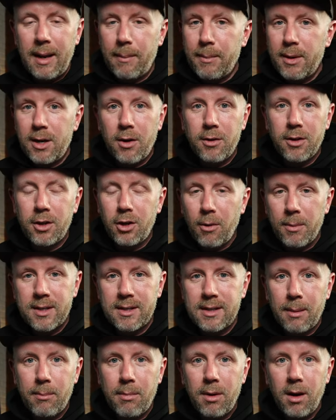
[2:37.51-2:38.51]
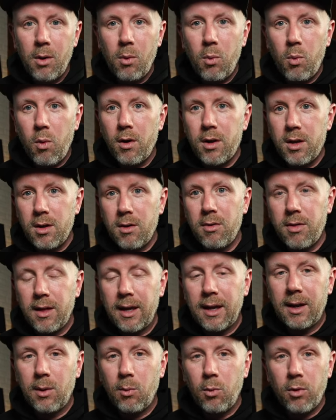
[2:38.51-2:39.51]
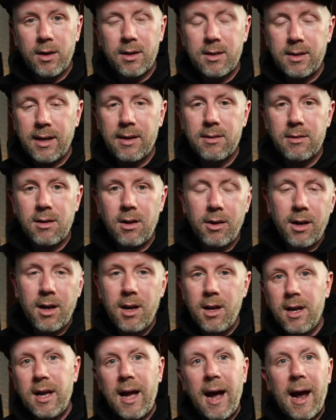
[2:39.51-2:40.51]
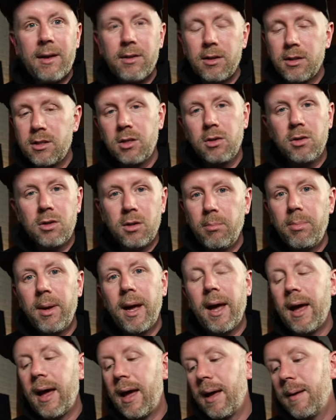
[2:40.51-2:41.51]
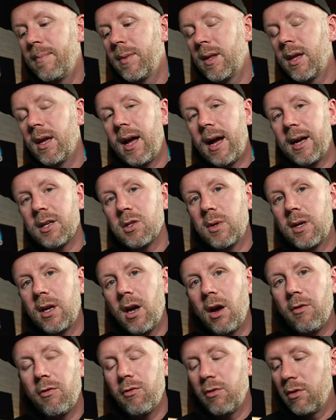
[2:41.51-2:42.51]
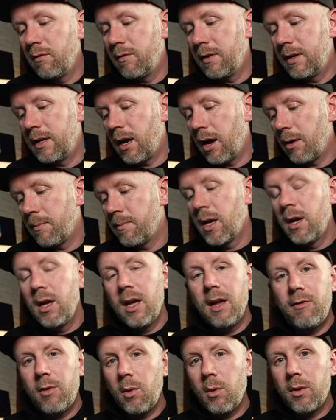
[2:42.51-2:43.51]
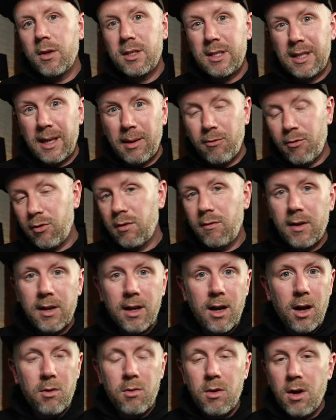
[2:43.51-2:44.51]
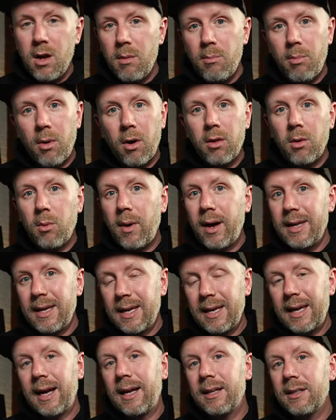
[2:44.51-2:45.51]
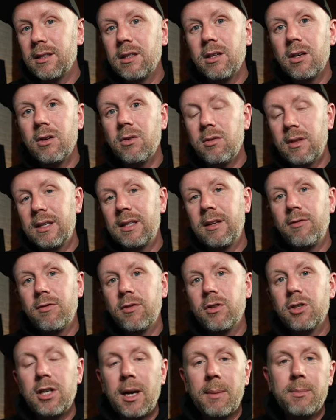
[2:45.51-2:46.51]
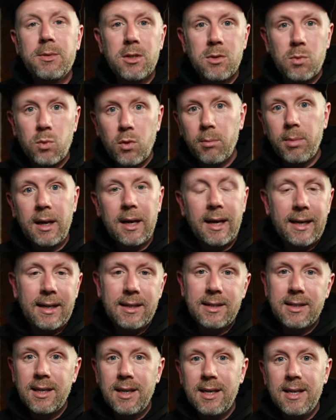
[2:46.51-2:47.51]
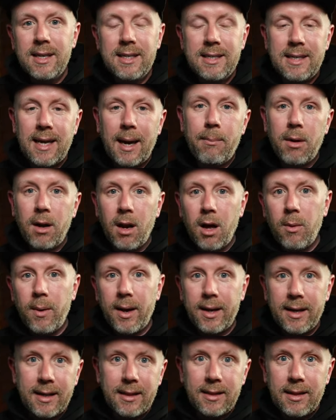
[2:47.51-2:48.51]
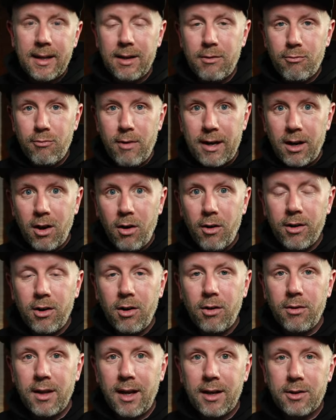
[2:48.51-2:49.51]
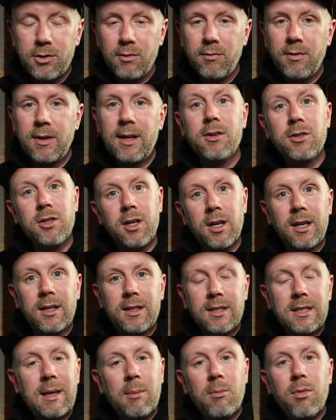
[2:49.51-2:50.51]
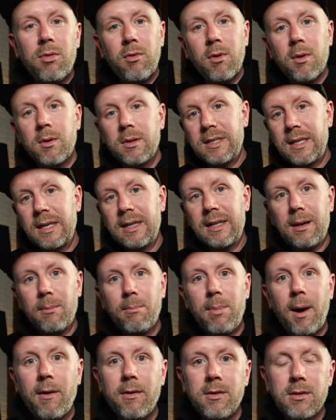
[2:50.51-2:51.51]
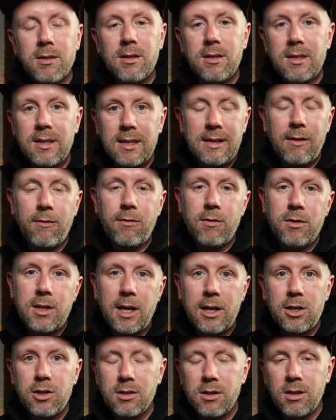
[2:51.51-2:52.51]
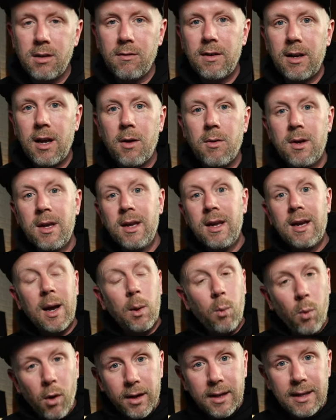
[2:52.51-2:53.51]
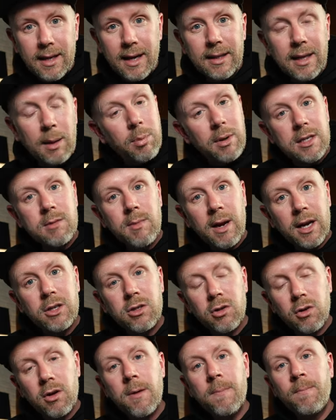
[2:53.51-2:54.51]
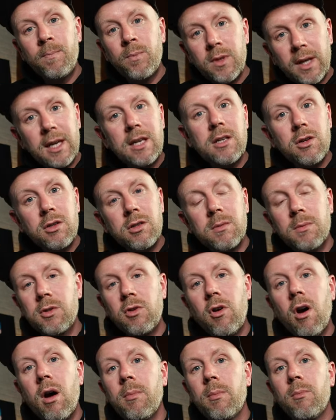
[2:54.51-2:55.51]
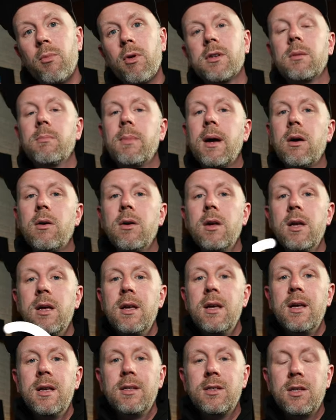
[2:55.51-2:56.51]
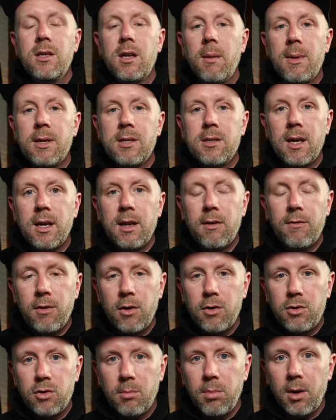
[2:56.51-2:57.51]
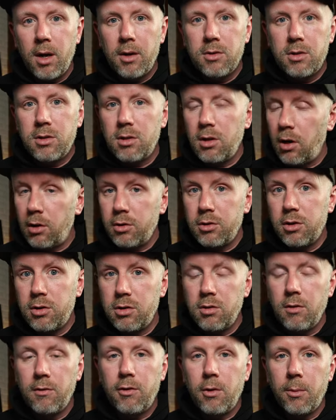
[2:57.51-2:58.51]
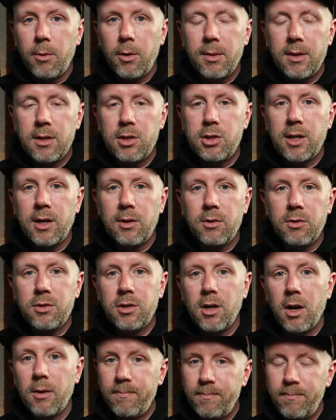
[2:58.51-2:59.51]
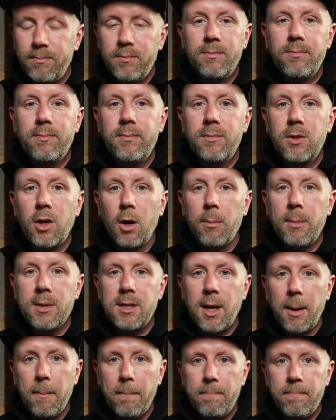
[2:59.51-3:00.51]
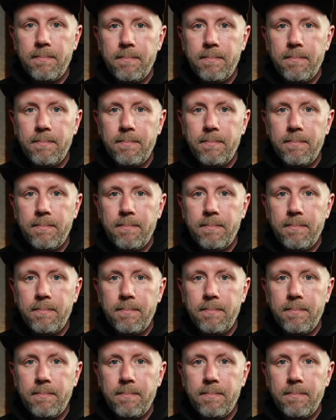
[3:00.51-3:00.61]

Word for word: Let me know in the comments down below what you think and what it sounds like, how the two compare as we go through the video. If you want to skip through the video, by the way, you can do. The different chapters will be linked down below and in the red line on the actual video, so you can skip through and see the comparisons and the different sections of the video. And while you're down there, please make sure that you do subscribe and press the bell so you don't miss any future uploads. Lots of stuff coming up on this channel, so don't miss out.